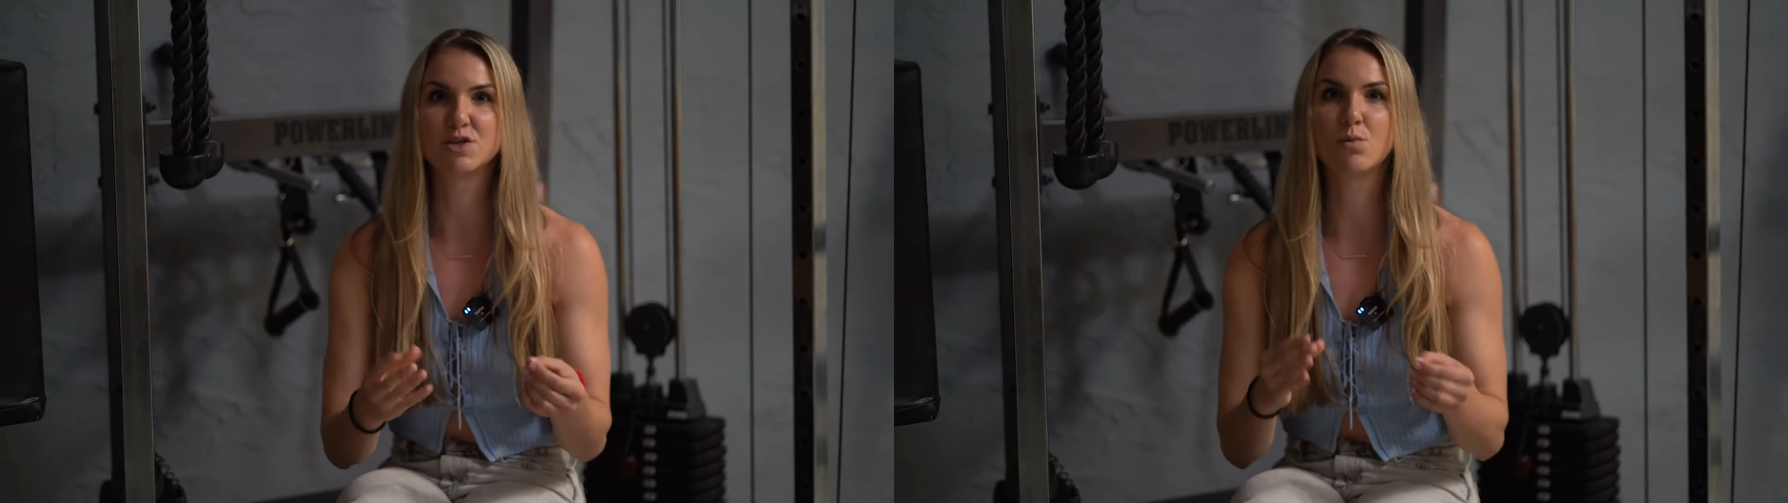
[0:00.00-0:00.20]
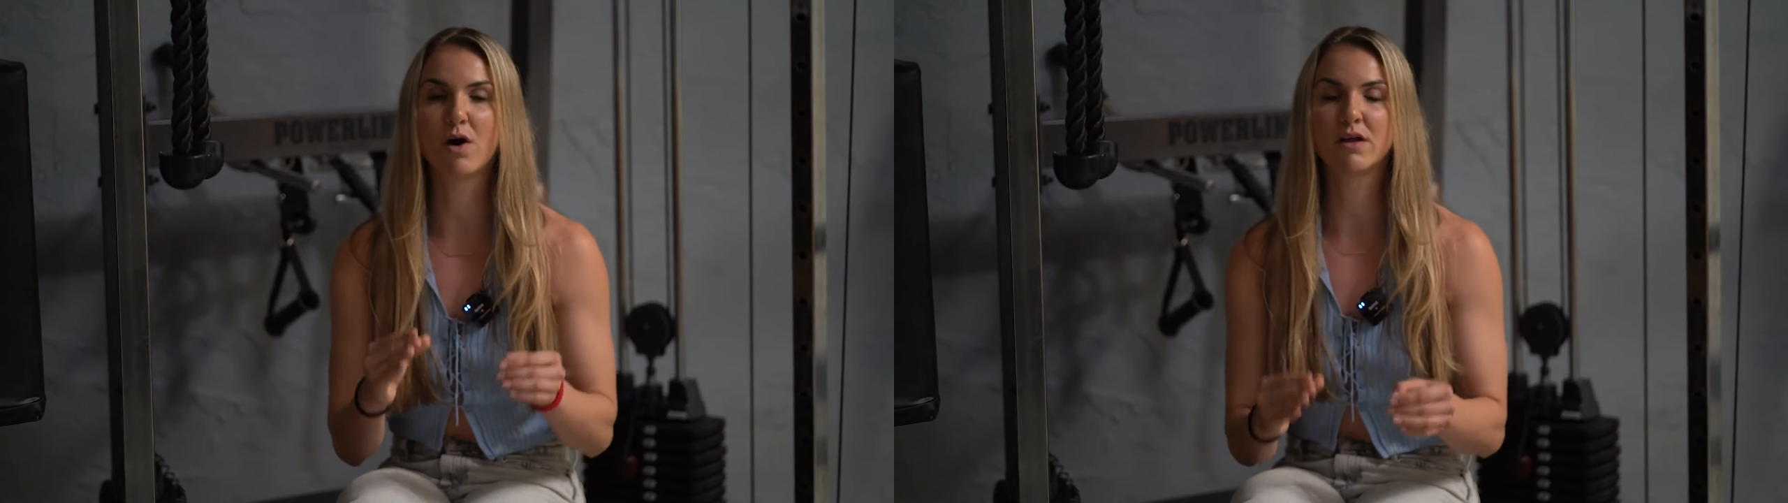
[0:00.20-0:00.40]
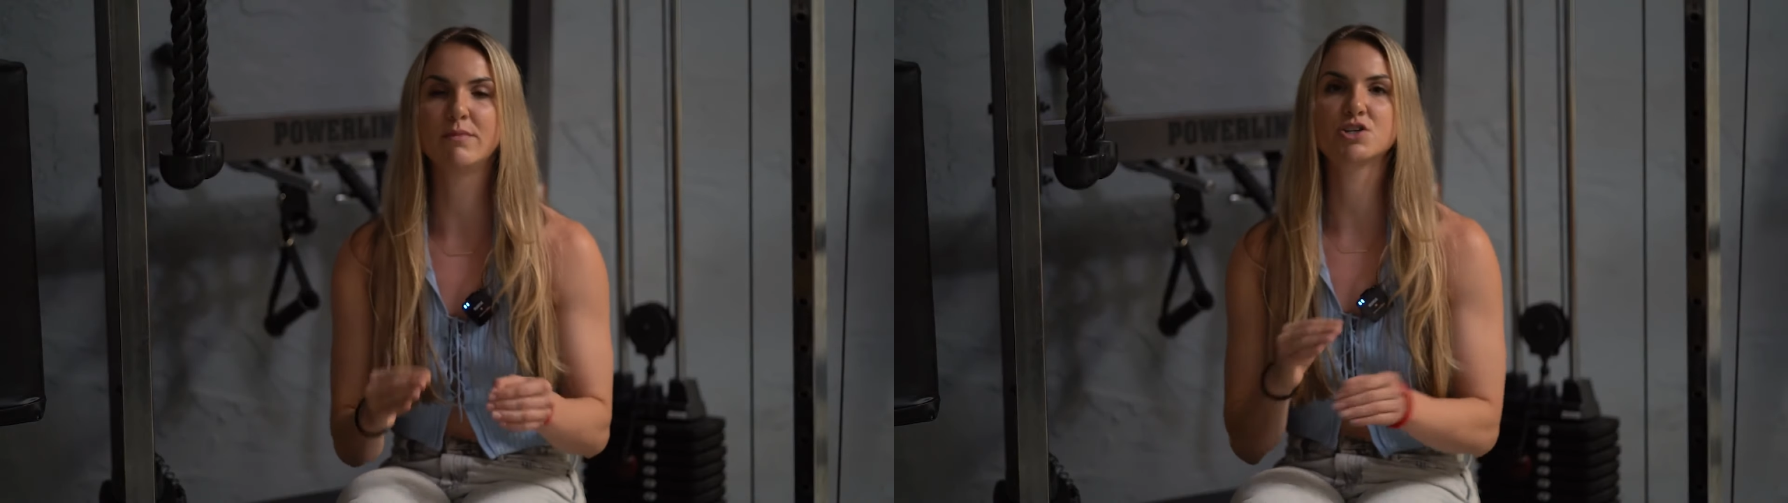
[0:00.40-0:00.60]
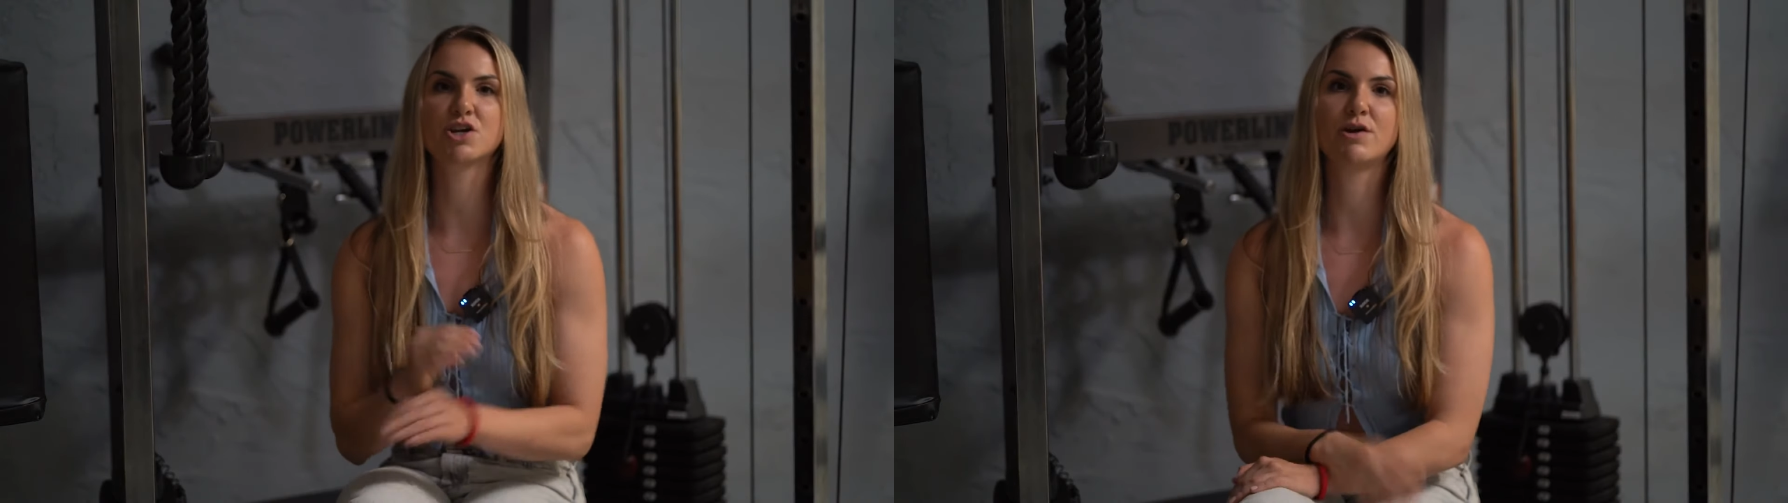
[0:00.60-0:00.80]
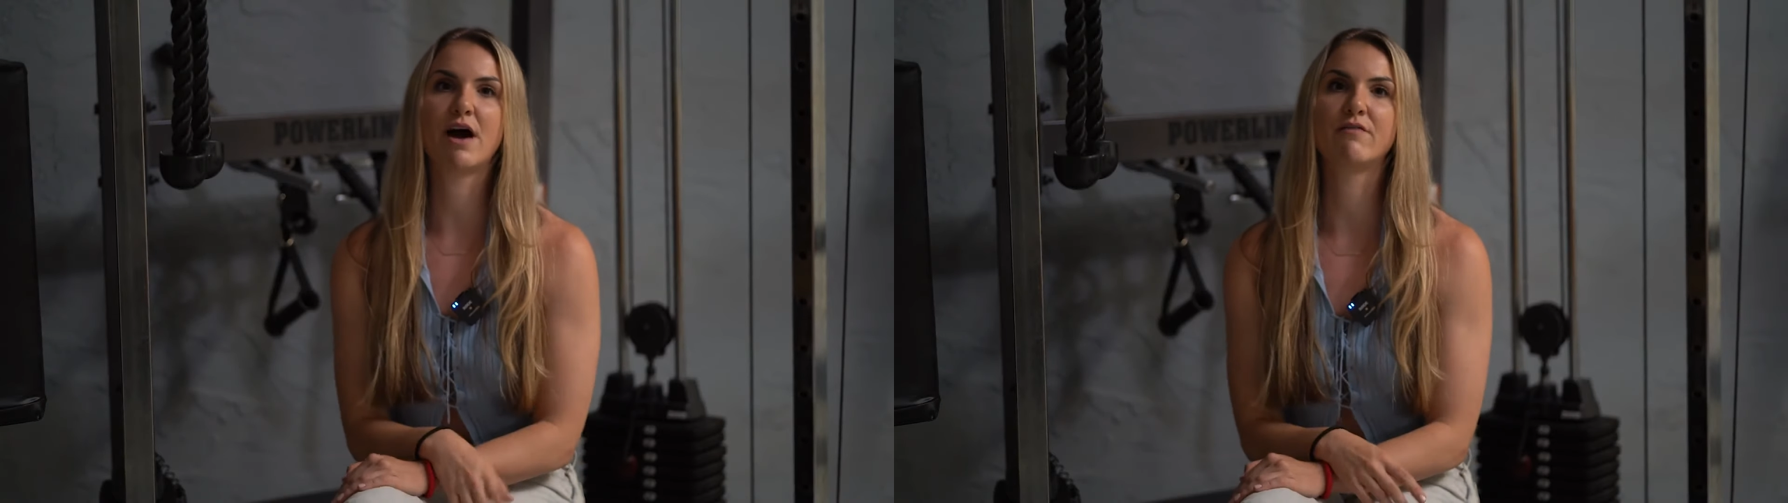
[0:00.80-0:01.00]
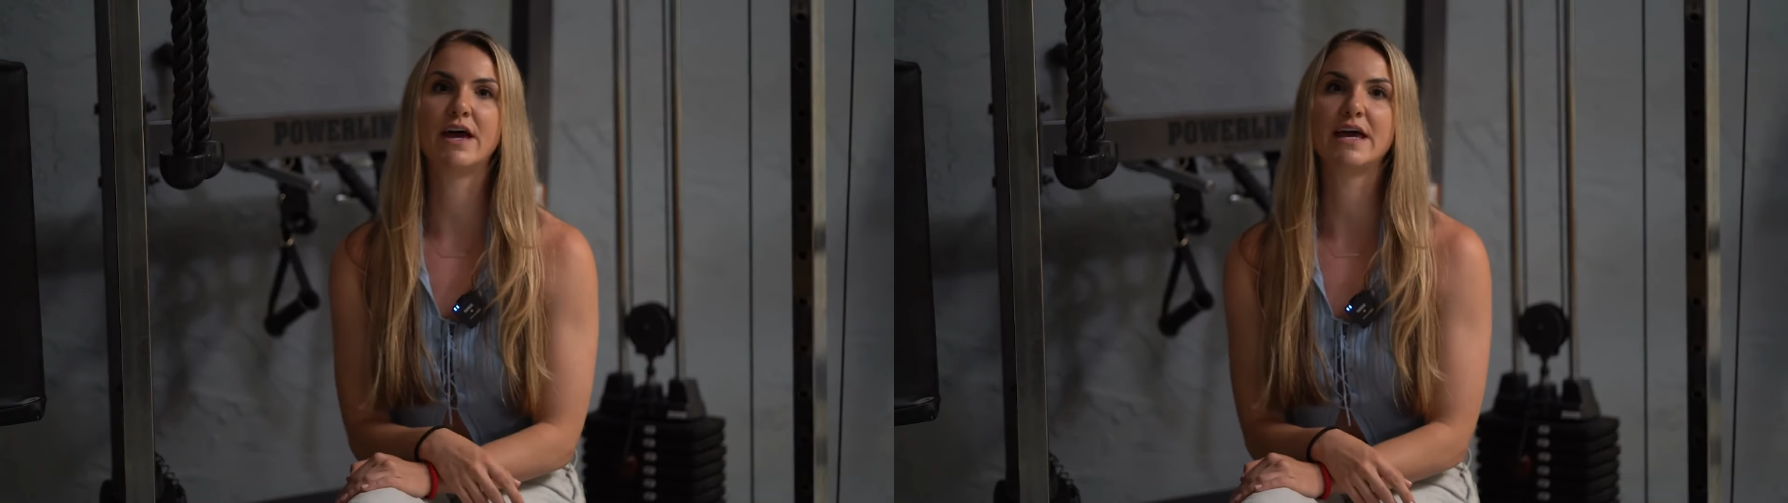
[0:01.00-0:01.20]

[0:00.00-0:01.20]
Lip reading: So you want to make sure you have